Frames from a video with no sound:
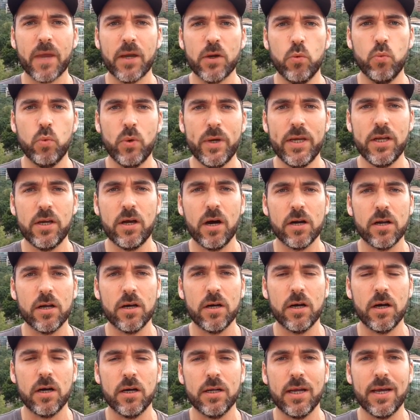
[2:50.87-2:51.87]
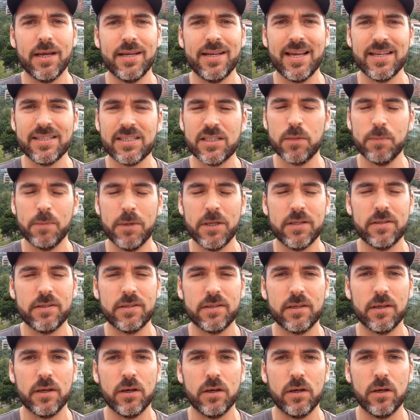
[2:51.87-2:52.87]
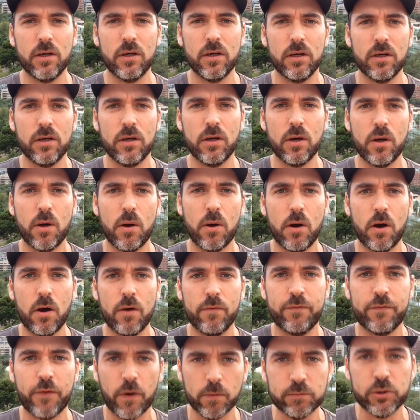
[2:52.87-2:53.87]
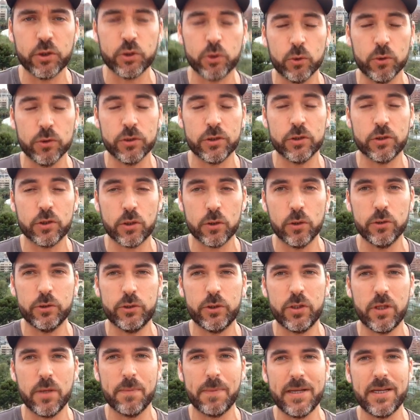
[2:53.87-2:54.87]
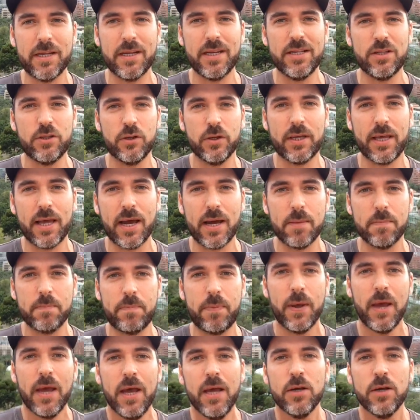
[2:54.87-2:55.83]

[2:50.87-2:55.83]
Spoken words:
We got an estimate from sources close to the Benedito camp,